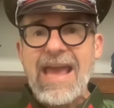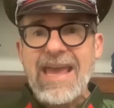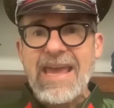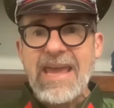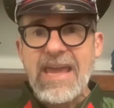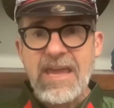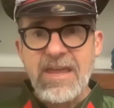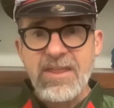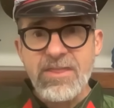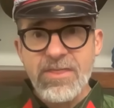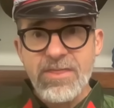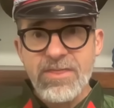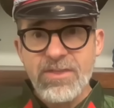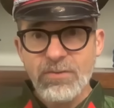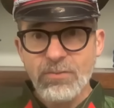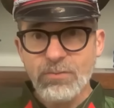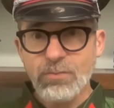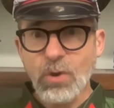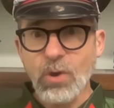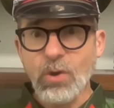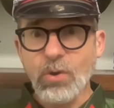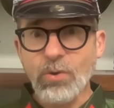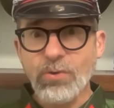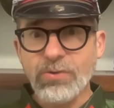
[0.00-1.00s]
in the
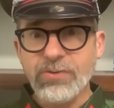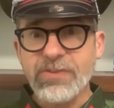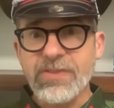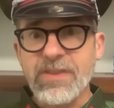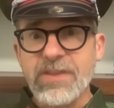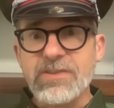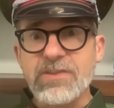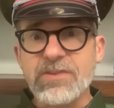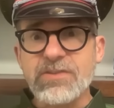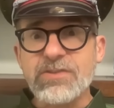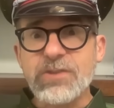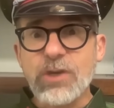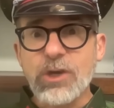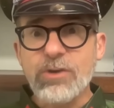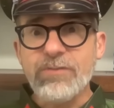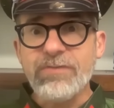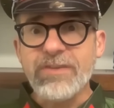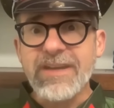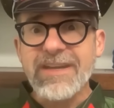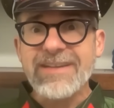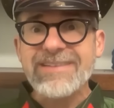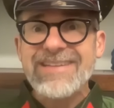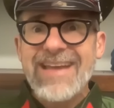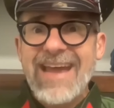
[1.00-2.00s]
roles that the
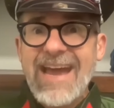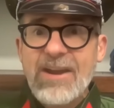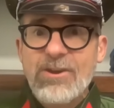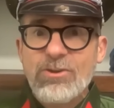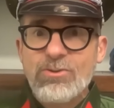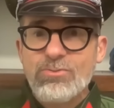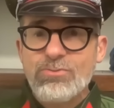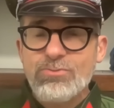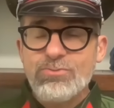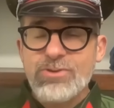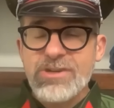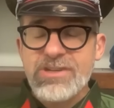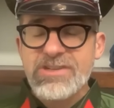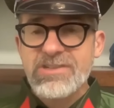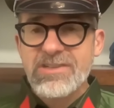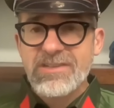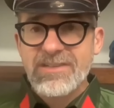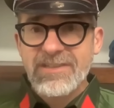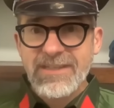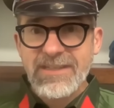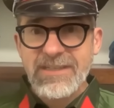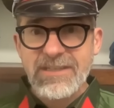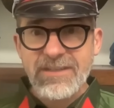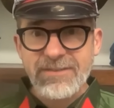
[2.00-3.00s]
Soviets had
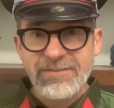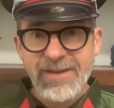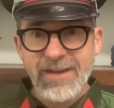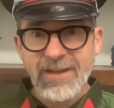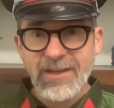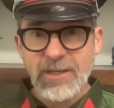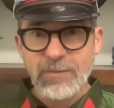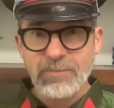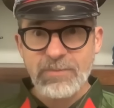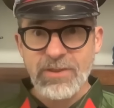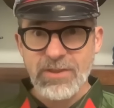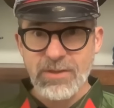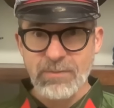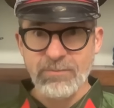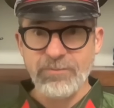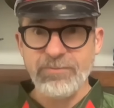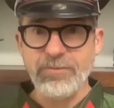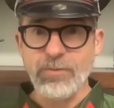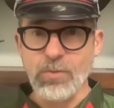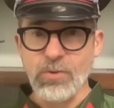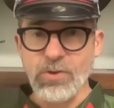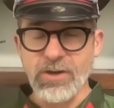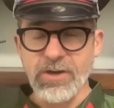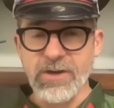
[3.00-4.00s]
originally developed them
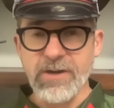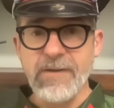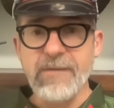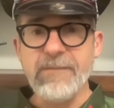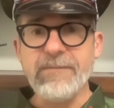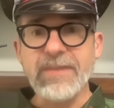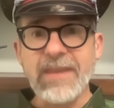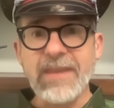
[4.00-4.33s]
for,